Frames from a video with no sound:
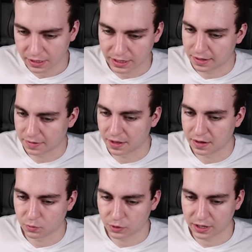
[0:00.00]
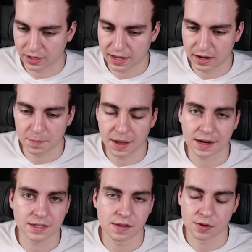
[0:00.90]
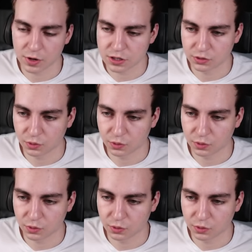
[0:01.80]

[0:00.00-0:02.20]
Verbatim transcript: and then we're going to get it back to the original